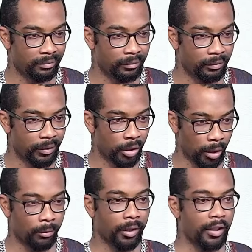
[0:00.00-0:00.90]
Some
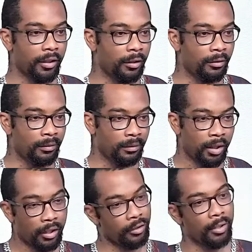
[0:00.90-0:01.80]
get healed,
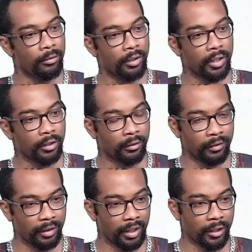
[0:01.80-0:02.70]
some will not
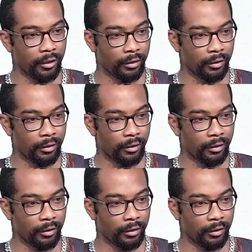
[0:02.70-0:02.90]
get healed.